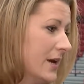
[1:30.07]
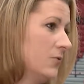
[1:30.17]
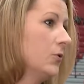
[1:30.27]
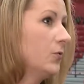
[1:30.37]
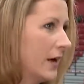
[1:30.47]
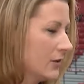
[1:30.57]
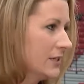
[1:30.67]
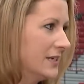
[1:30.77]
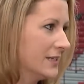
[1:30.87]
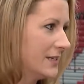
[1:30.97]
and for
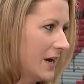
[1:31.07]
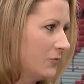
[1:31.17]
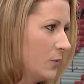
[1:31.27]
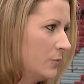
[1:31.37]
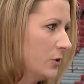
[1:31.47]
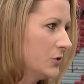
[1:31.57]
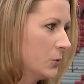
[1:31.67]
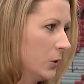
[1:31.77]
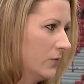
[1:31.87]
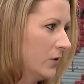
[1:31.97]
faculty and staff
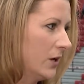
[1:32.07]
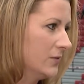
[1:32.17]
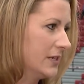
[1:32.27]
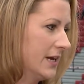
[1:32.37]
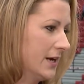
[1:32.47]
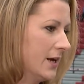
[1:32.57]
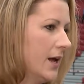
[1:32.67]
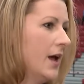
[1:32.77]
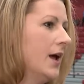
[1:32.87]
members who are involved in